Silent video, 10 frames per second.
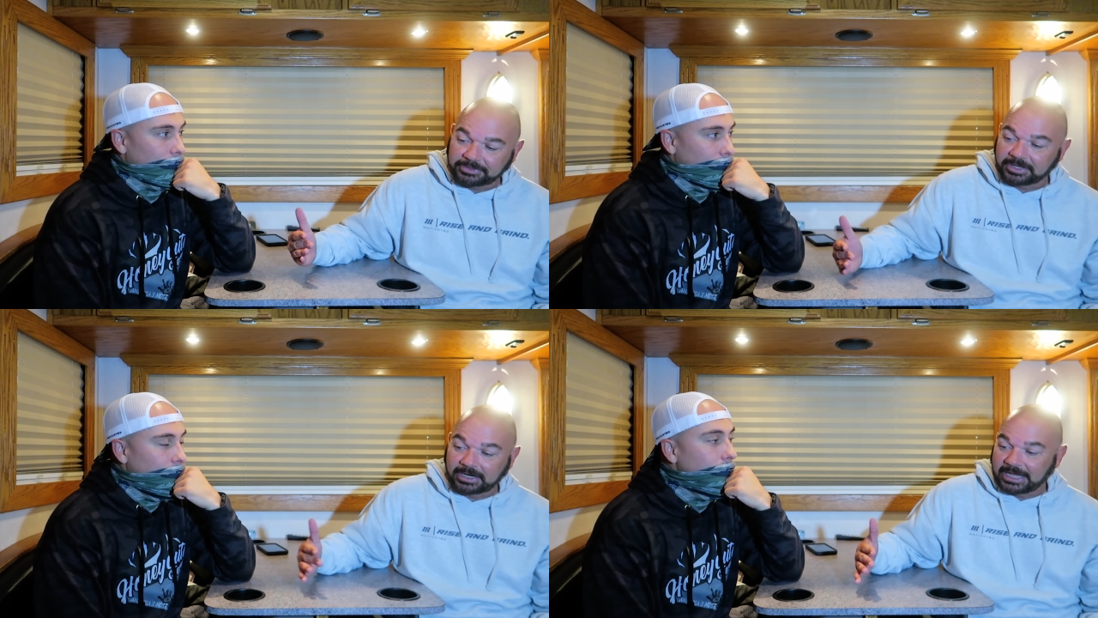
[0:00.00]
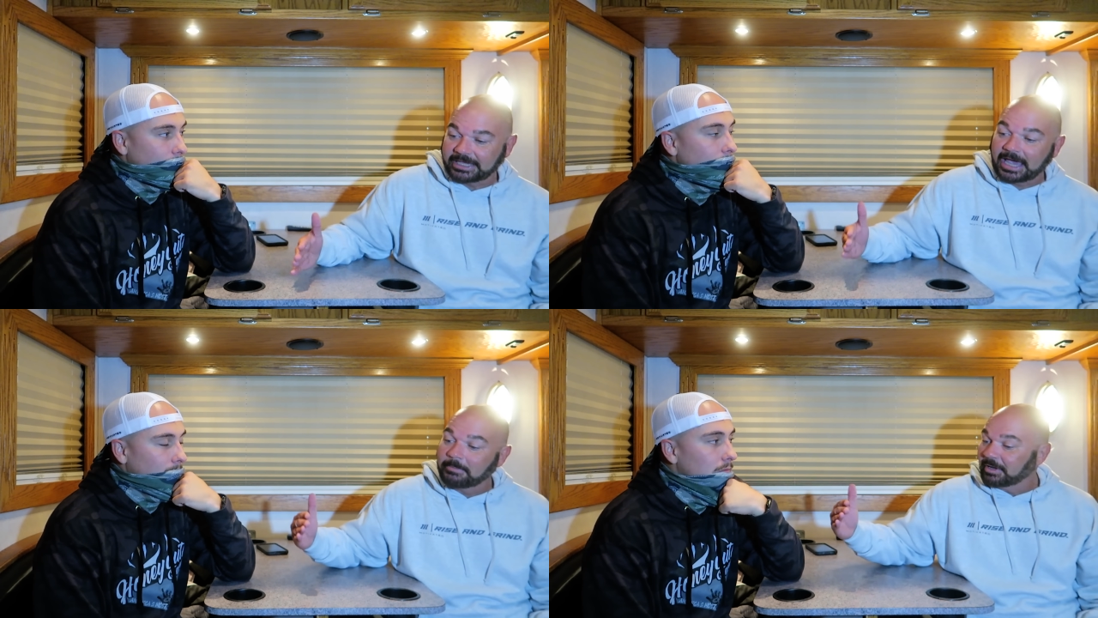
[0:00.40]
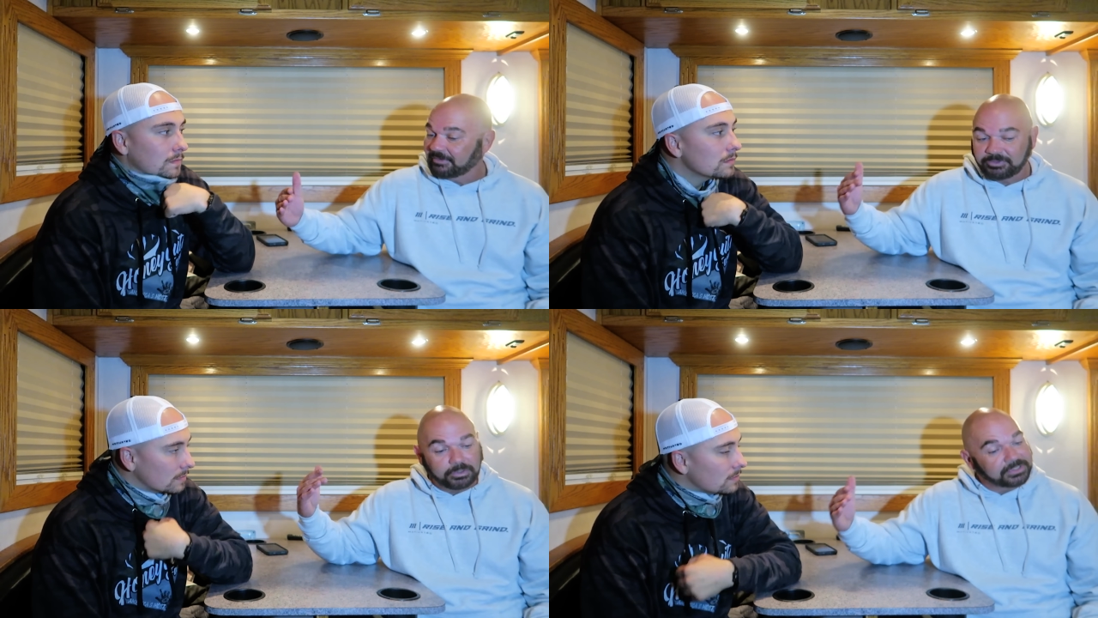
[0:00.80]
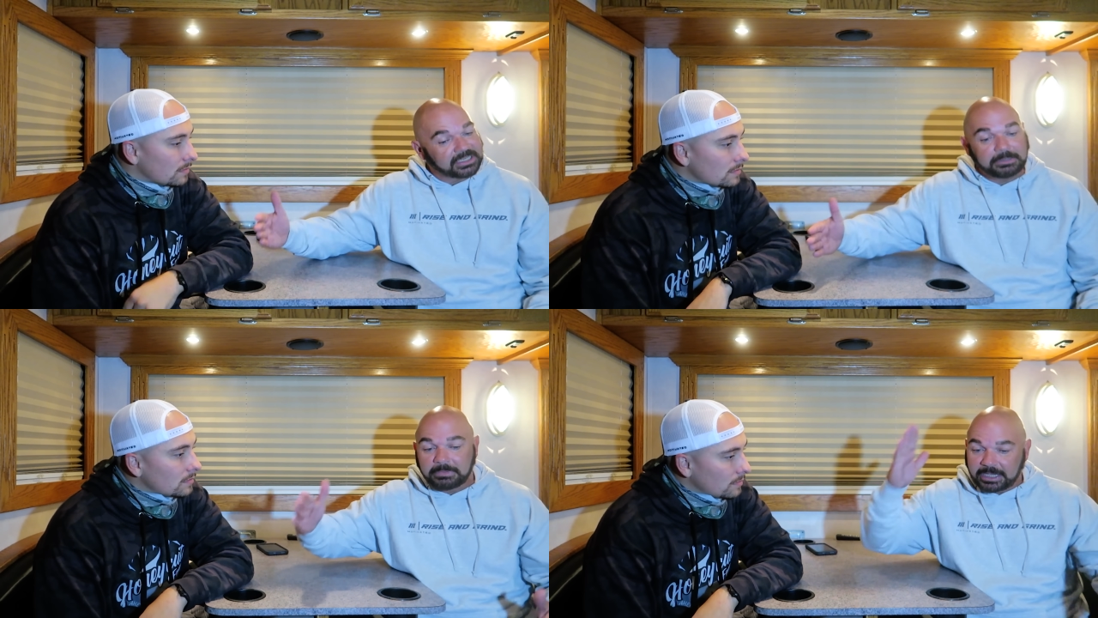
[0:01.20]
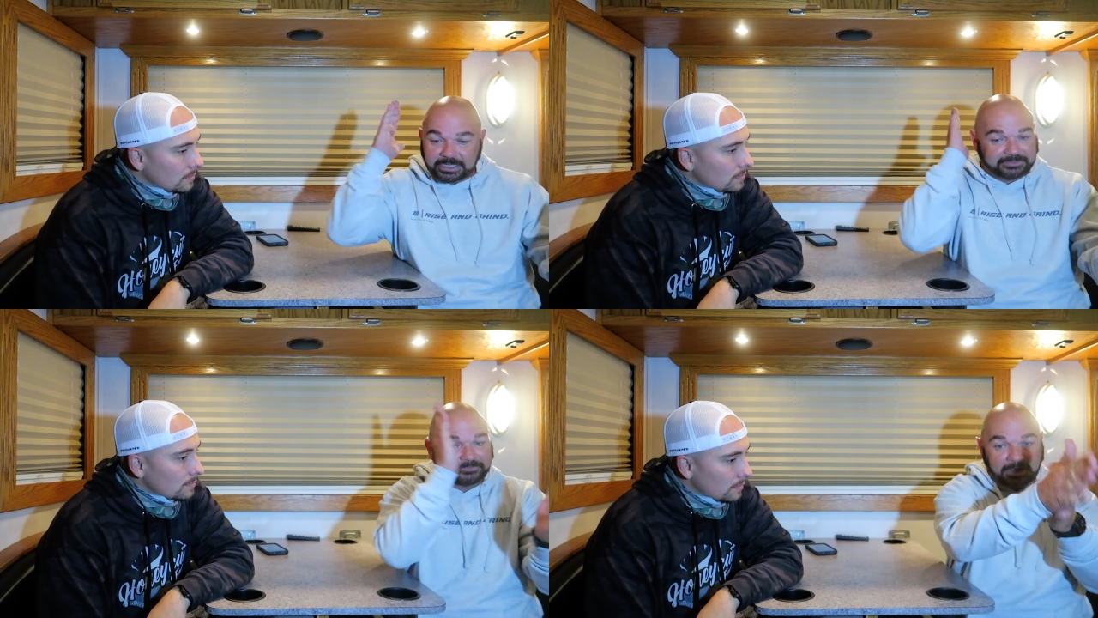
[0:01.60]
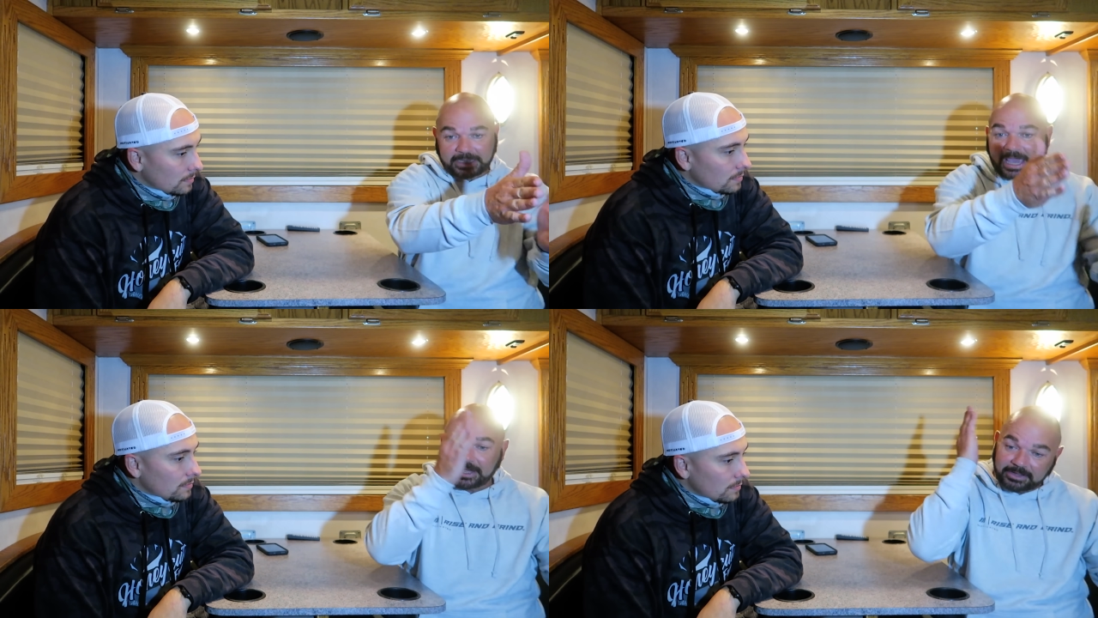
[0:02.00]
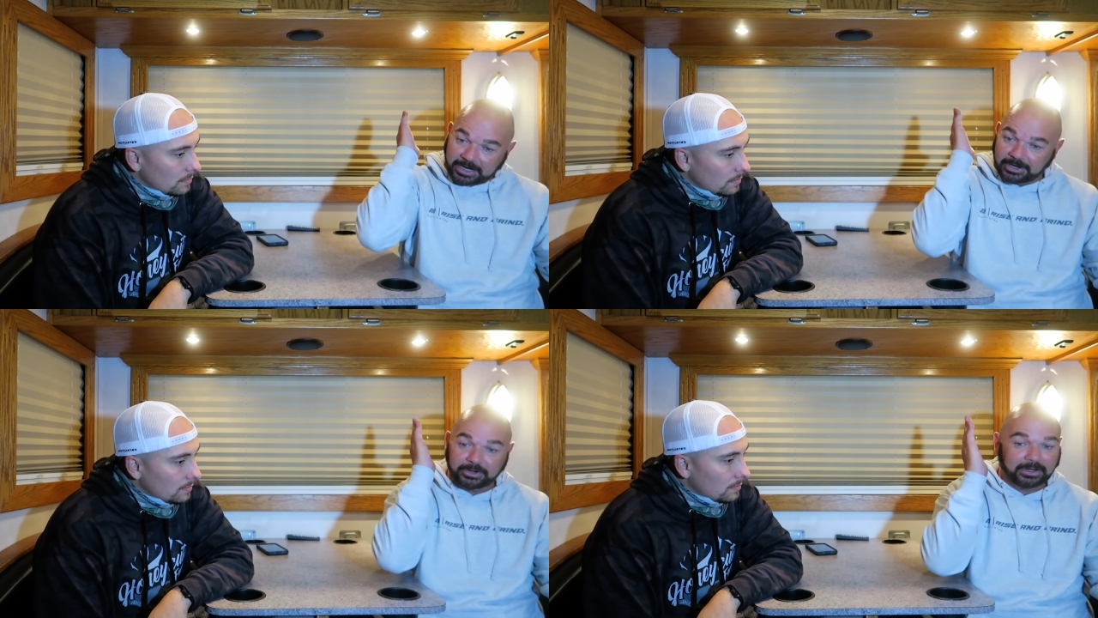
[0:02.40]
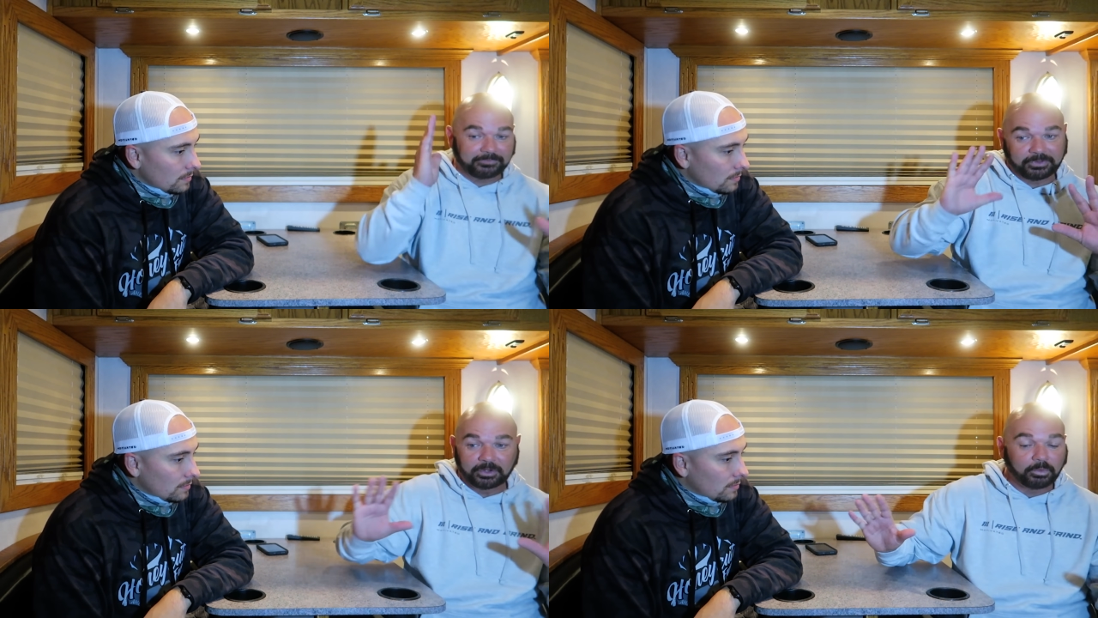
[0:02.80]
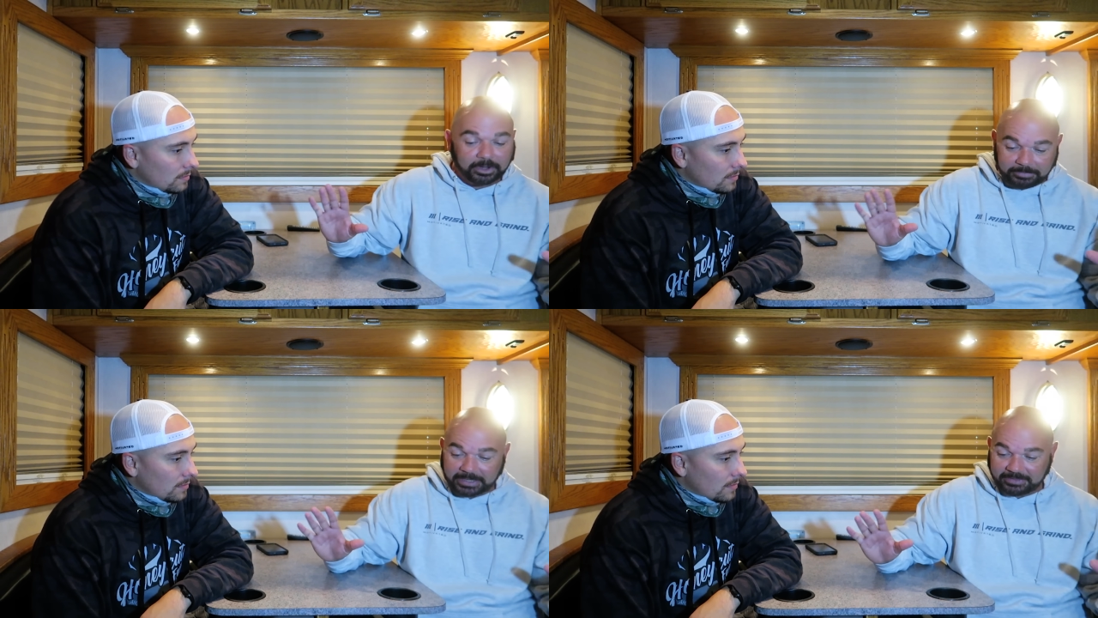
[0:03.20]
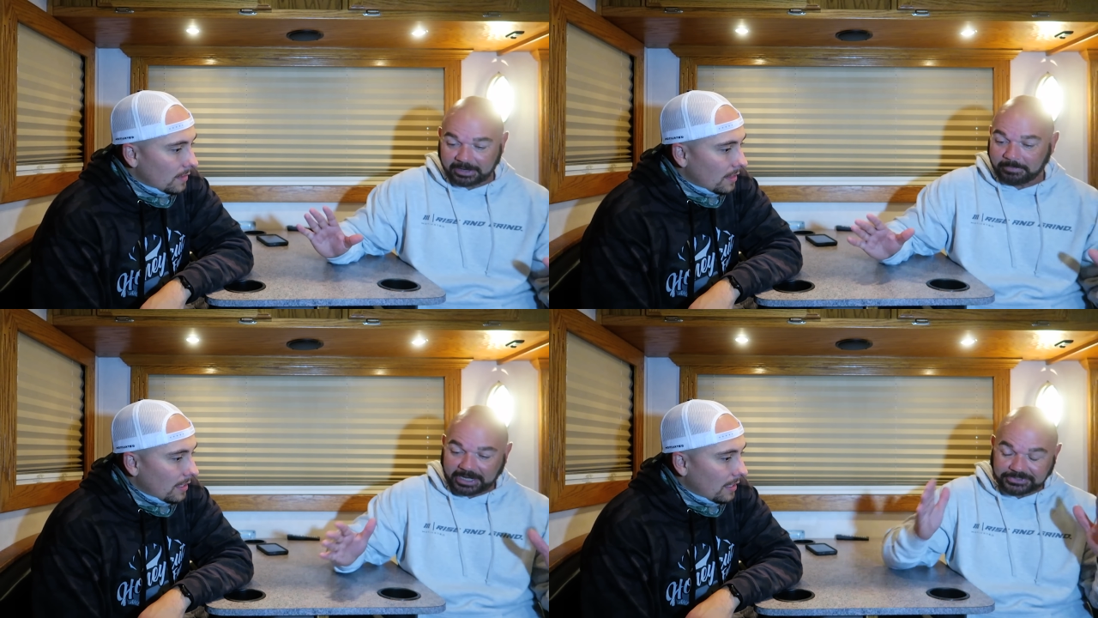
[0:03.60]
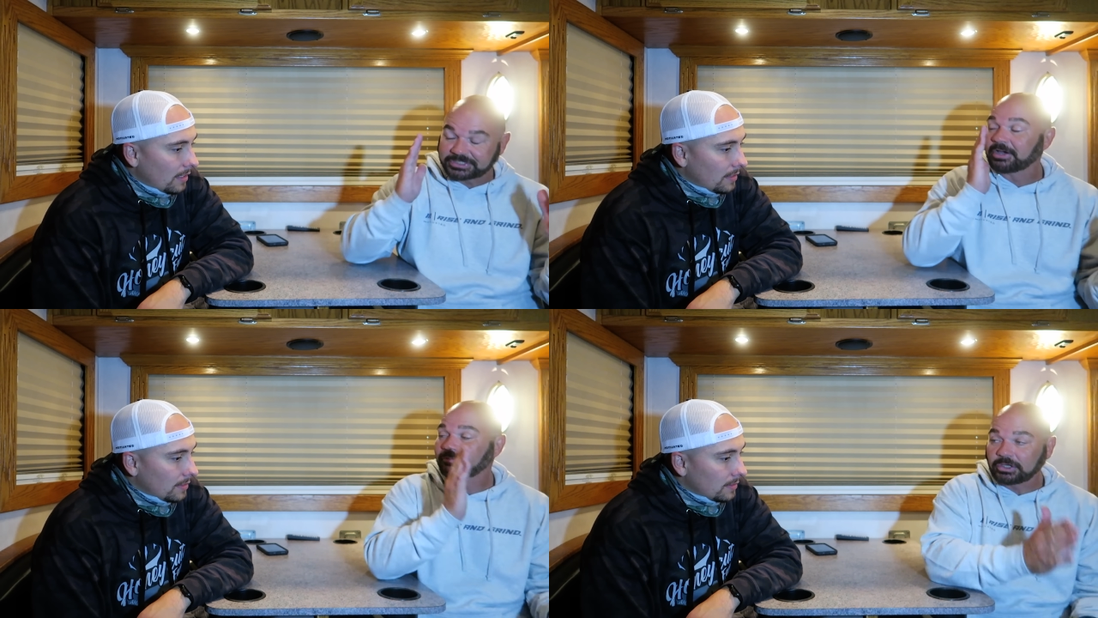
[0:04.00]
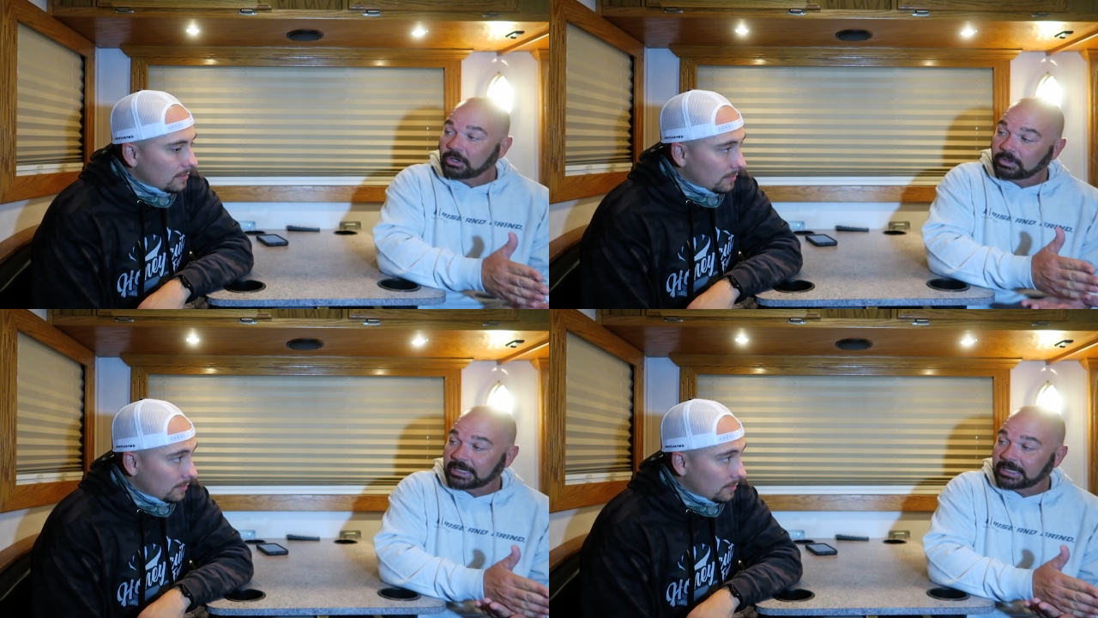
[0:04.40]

Speaker 1: anything like that. But if you see me, get the fuck out of there. If you don't want to be there by yourself, you